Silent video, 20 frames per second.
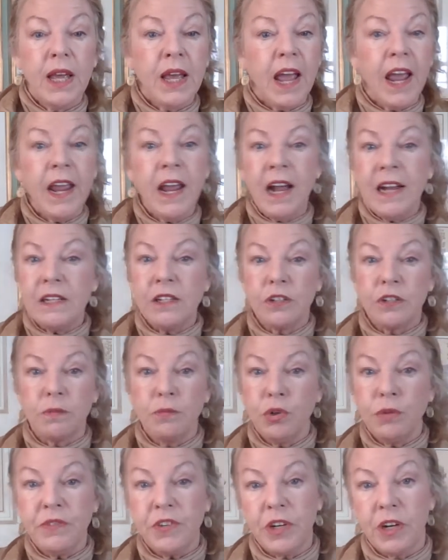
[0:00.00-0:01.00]
Hey, I just
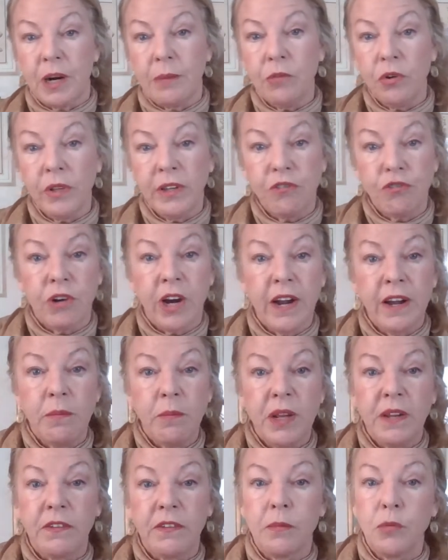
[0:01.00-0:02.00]
moved here. I'm really trying to
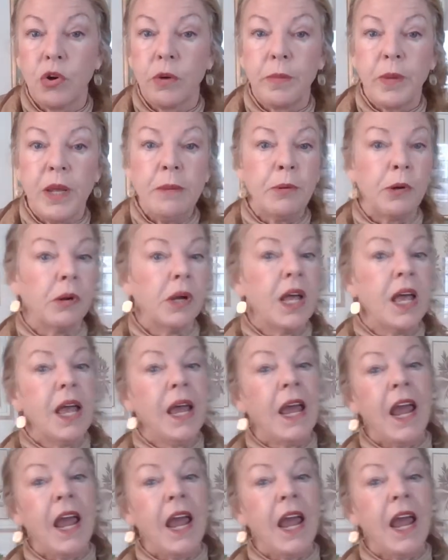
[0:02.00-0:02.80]
meet some more people.